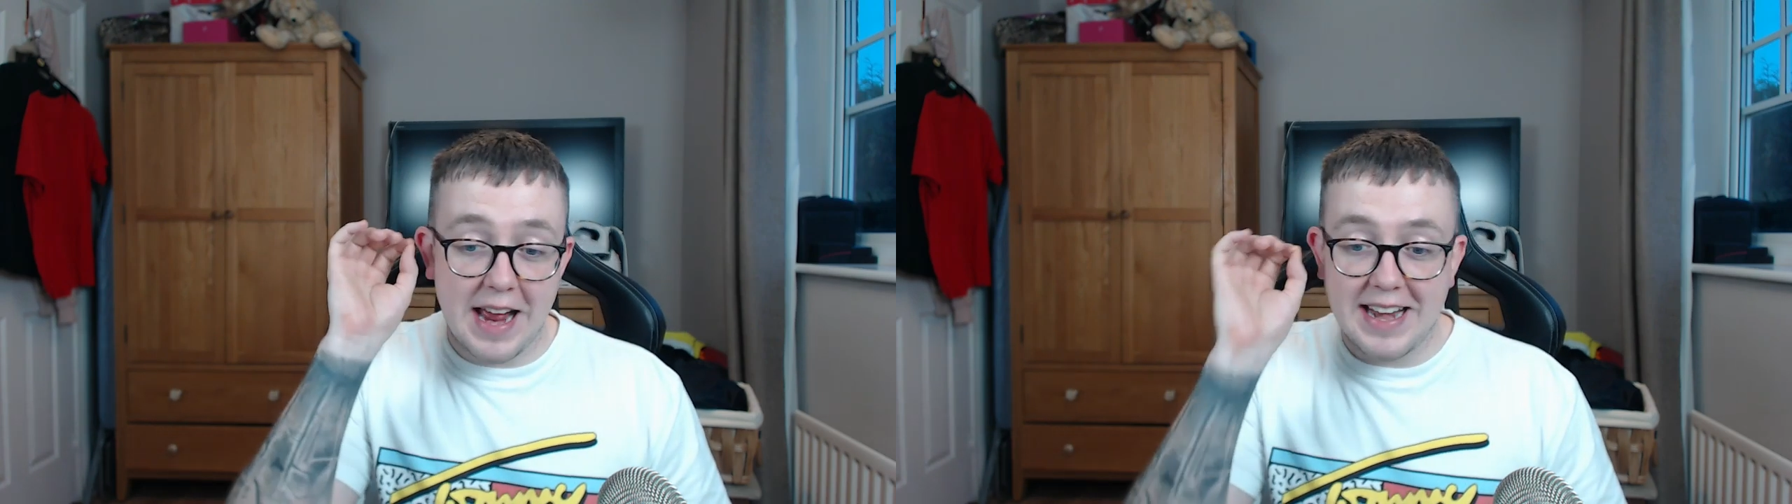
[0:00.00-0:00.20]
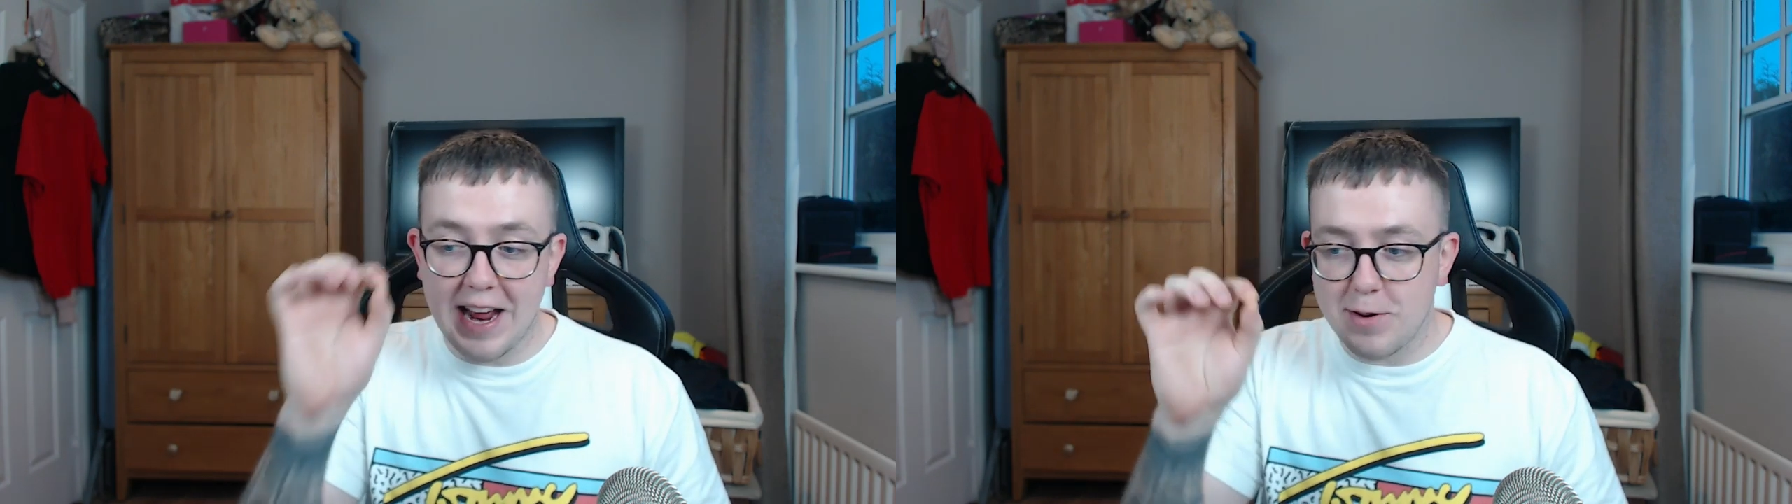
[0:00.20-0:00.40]

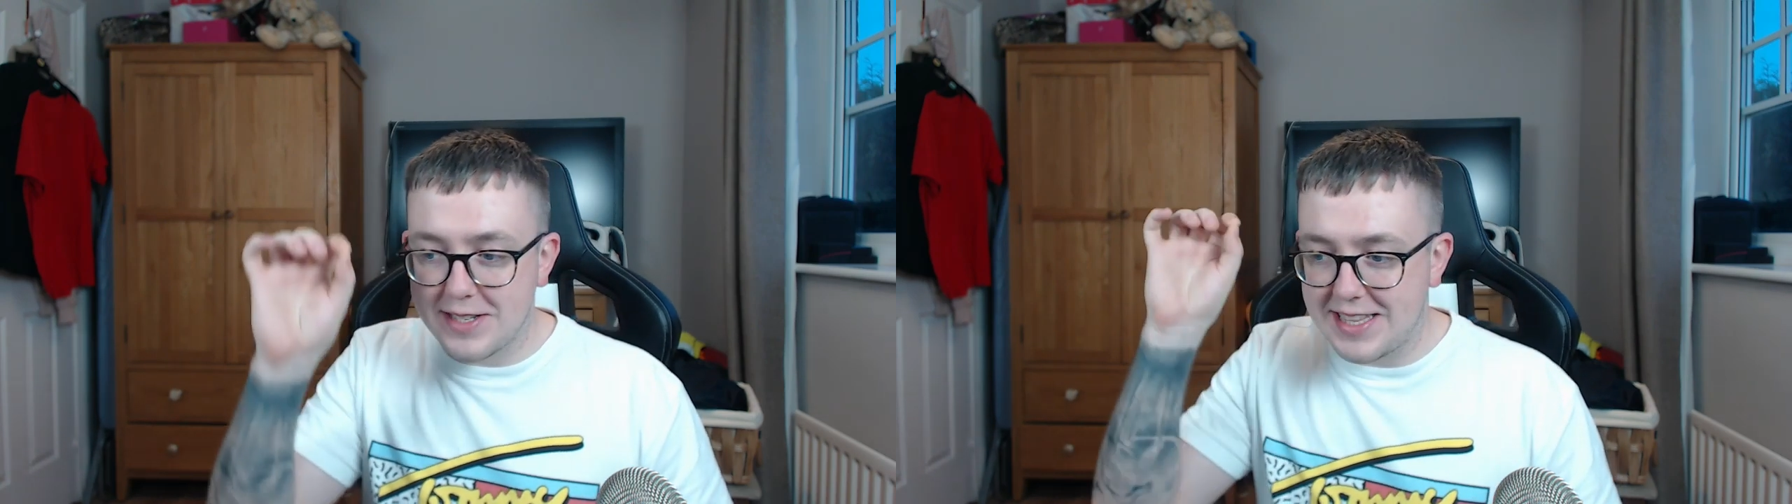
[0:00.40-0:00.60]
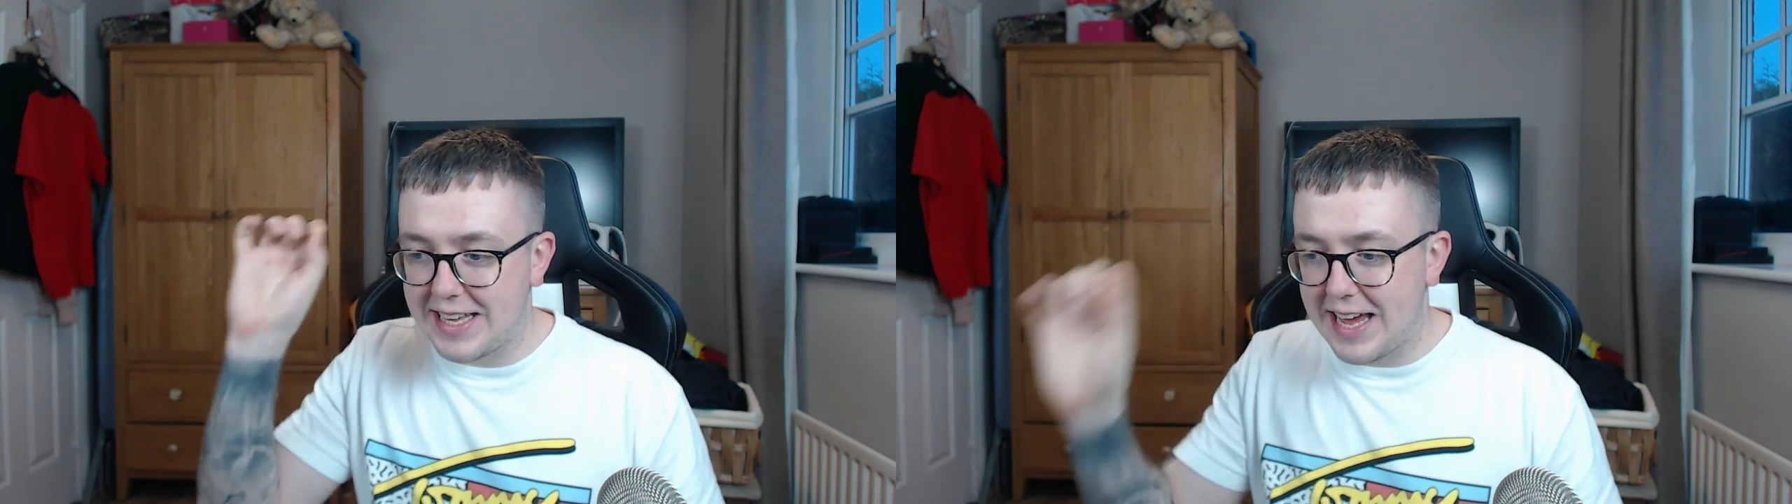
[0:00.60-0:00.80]

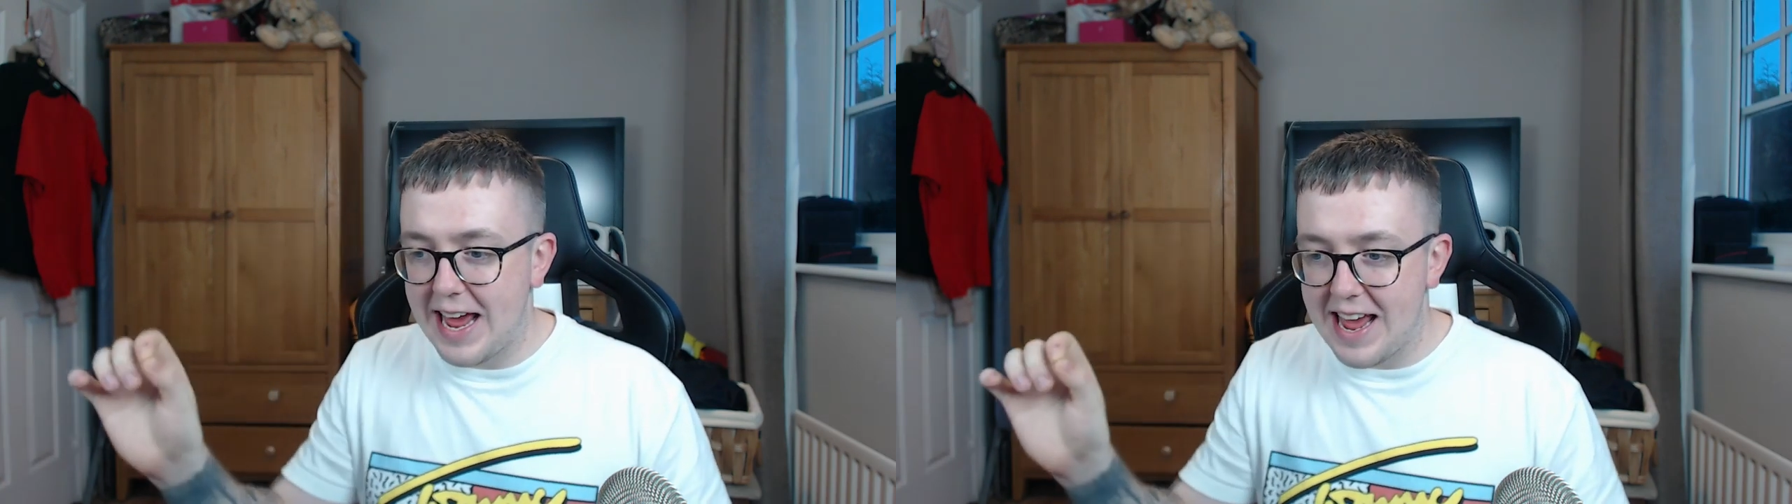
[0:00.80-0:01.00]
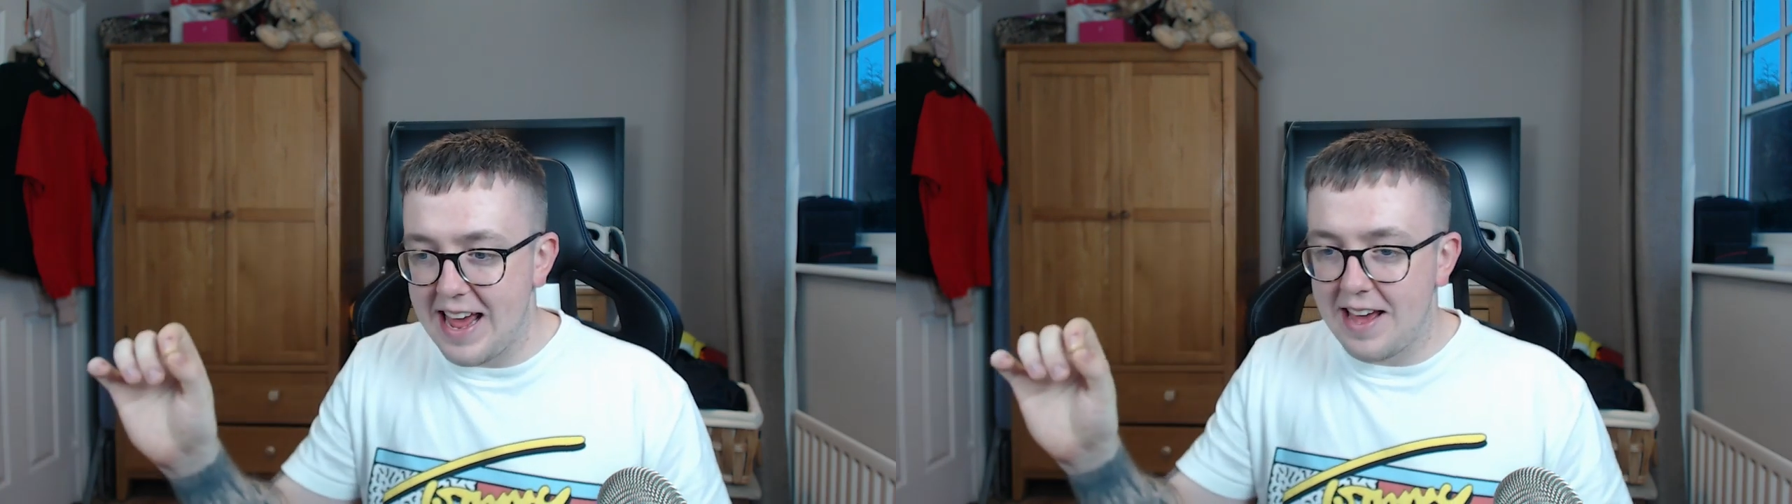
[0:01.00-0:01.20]
announced the
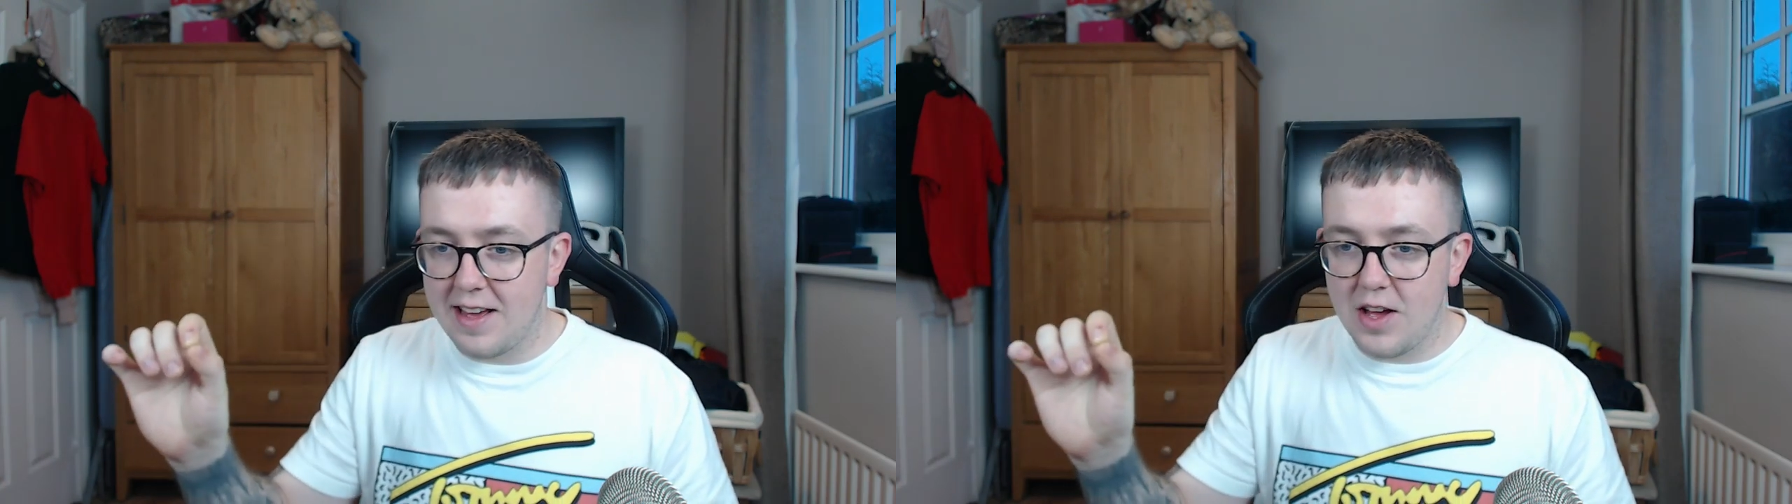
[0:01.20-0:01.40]
kit